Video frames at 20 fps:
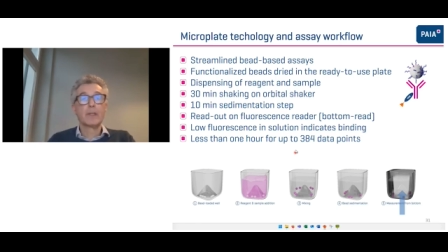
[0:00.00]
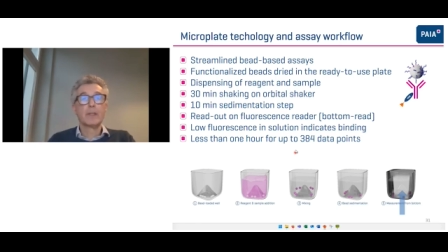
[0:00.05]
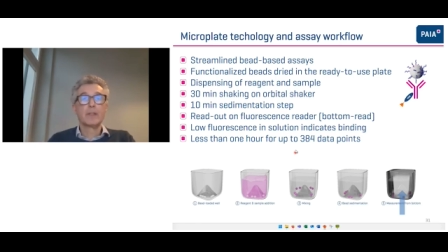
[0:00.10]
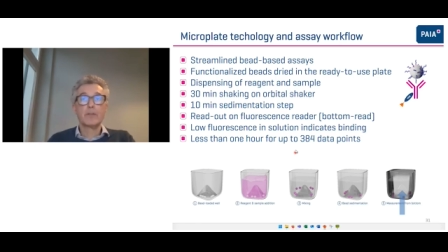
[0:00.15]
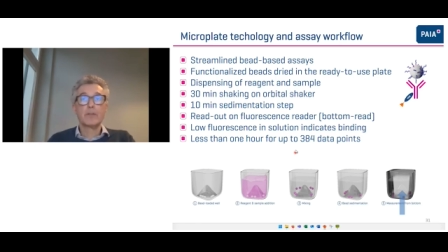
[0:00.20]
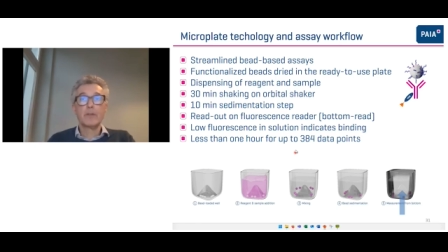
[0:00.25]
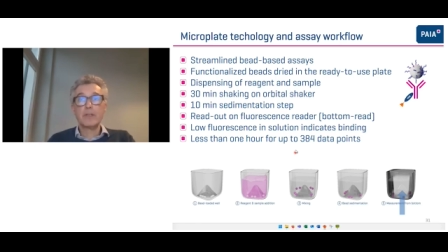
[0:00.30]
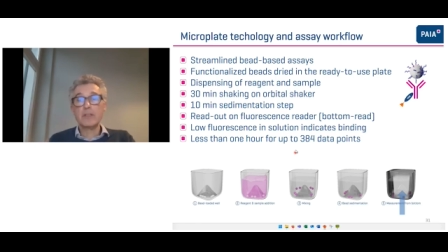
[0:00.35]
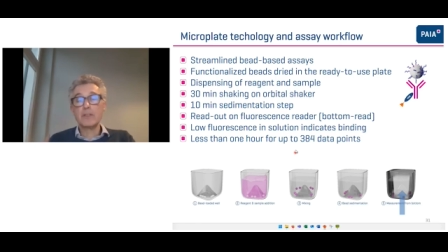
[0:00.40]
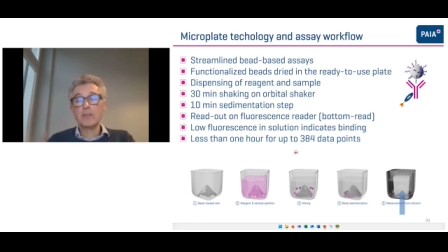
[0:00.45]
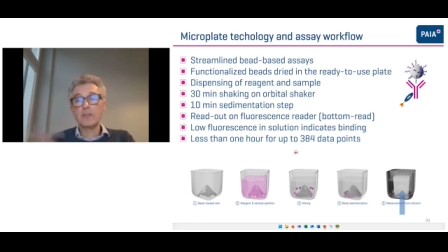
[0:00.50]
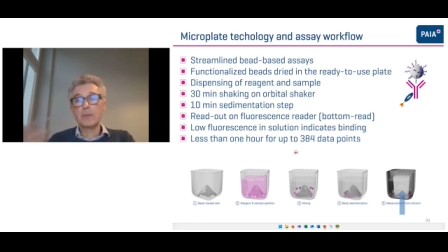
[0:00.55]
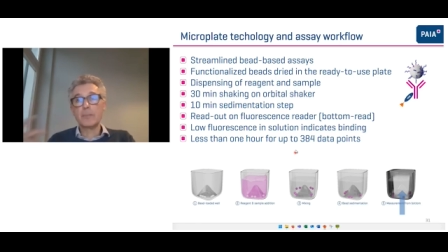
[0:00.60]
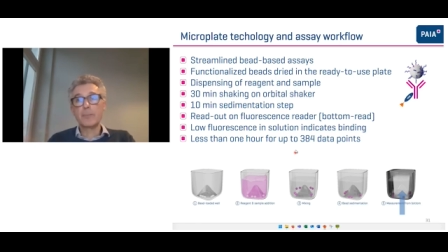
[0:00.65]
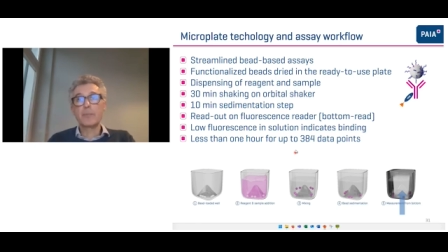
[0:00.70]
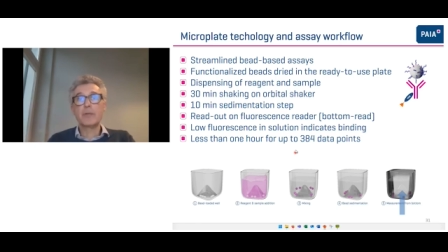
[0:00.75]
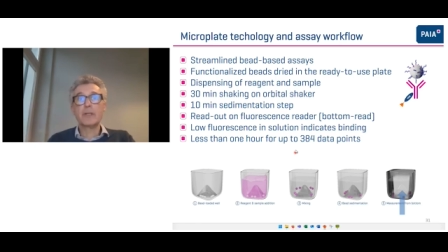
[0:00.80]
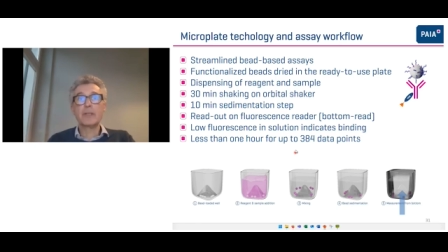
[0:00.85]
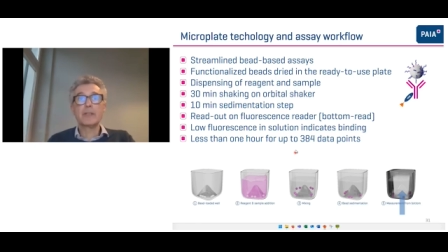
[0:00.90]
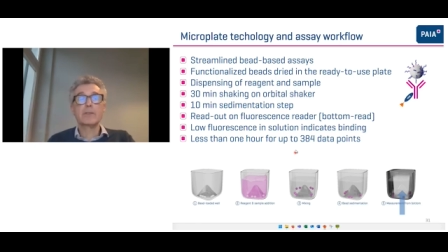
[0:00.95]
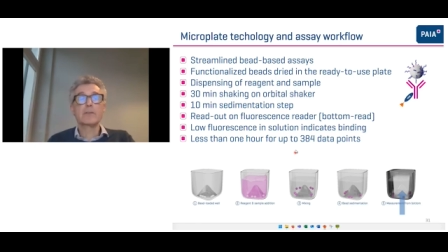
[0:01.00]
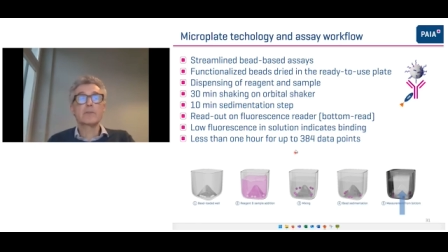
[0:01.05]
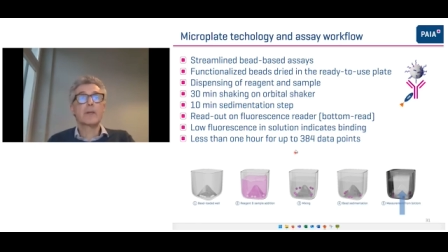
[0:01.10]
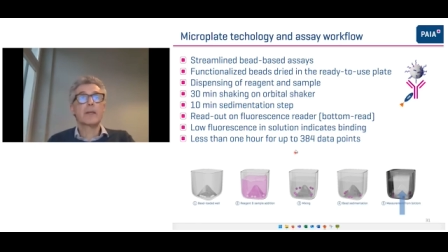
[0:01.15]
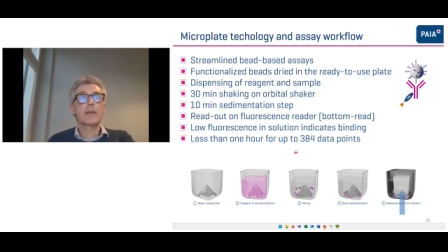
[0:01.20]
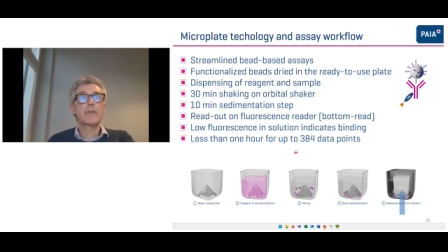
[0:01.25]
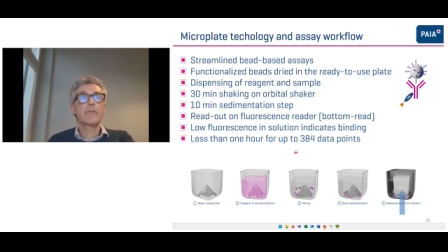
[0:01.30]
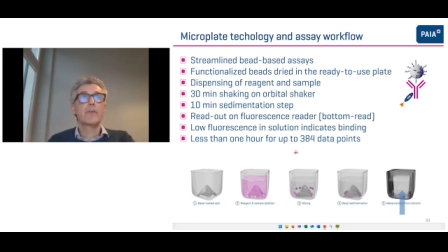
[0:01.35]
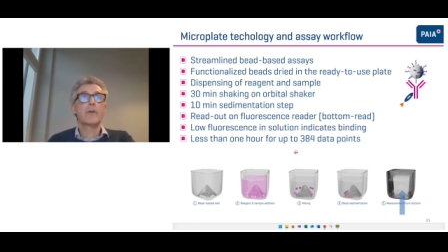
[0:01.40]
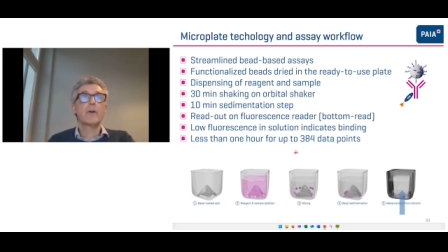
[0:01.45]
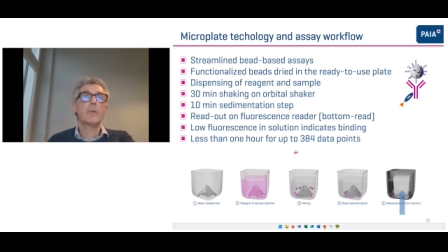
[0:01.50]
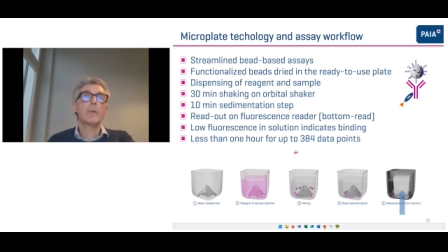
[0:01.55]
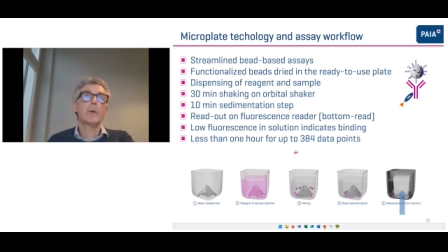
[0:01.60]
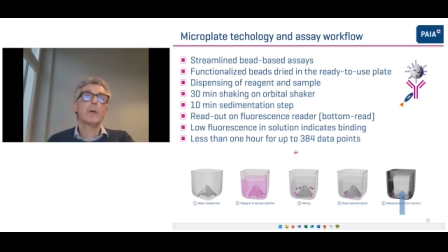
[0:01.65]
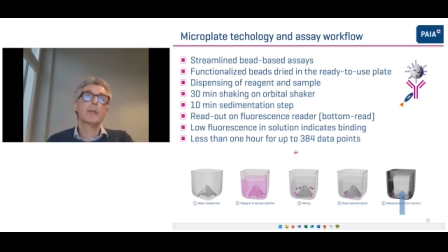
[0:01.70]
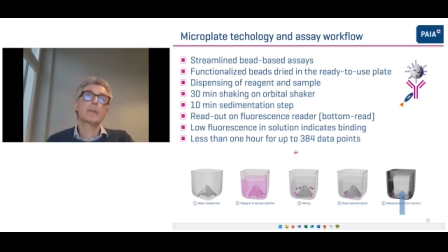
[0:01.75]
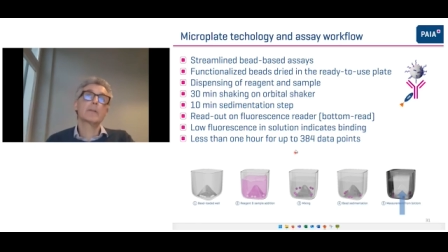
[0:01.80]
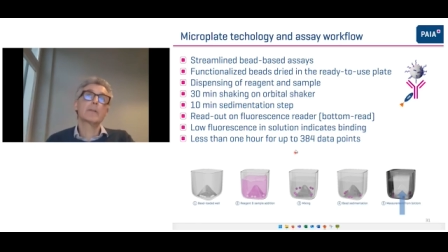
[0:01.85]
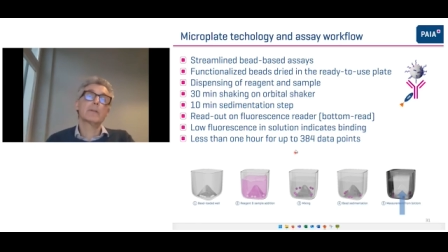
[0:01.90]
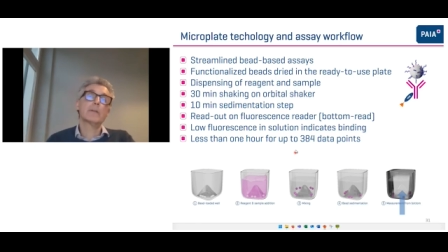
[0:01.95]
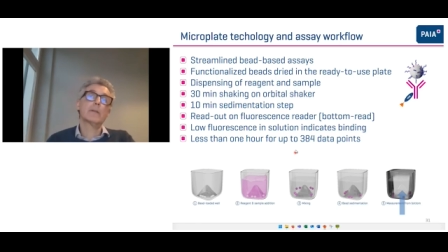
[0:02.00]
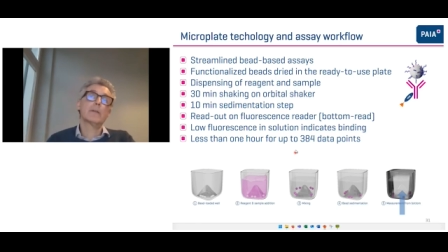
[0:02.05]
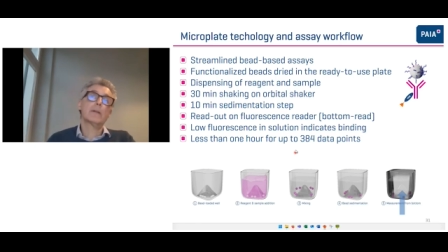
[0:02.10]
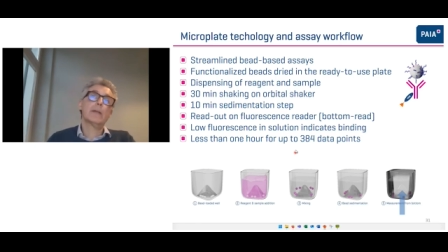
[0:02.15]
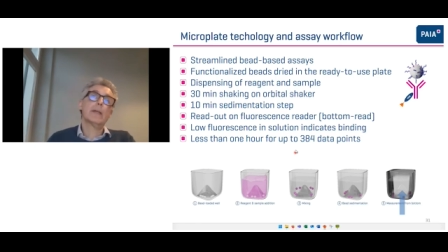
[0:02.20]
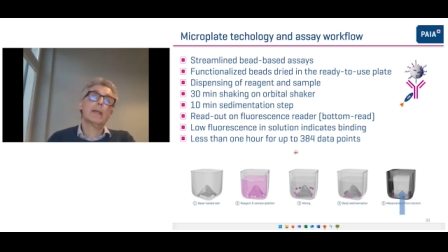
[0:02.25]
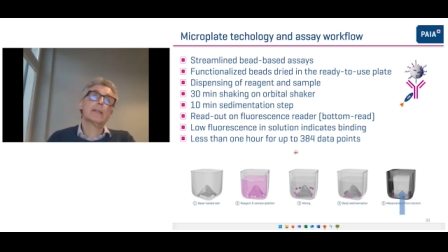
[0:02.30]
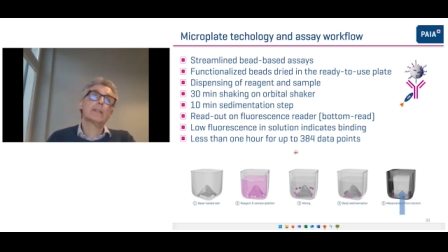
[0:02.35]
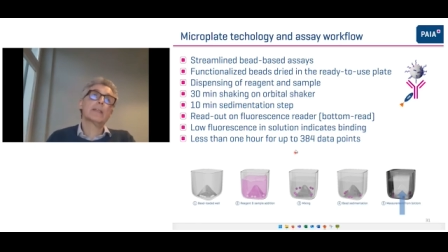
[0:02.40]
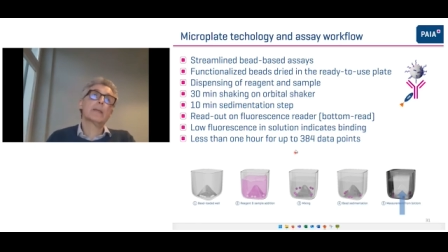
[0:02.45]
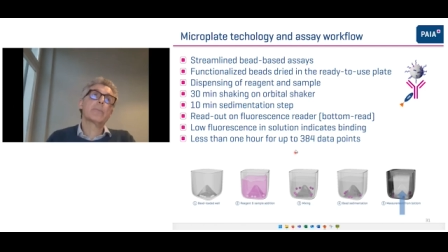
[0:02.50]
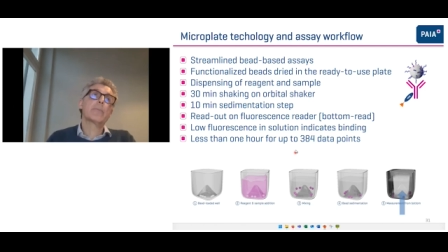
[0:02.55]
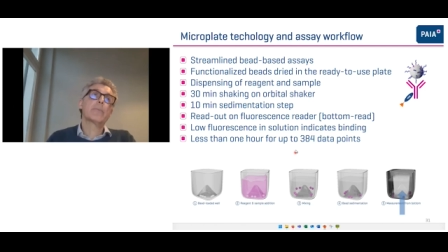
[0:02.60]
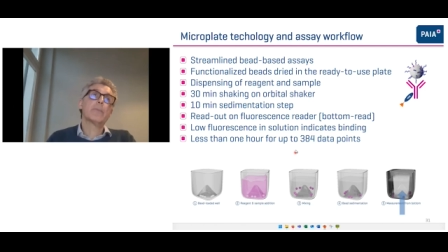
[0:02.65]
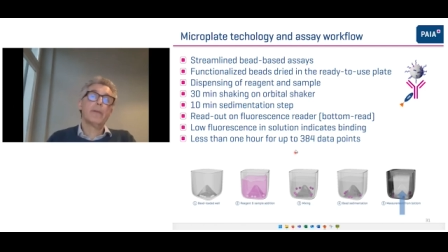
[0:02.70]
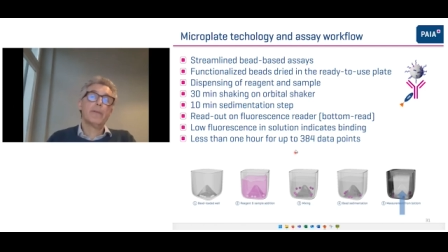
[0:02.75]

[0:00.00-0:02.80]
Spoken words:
So this is a pretty straightforward assay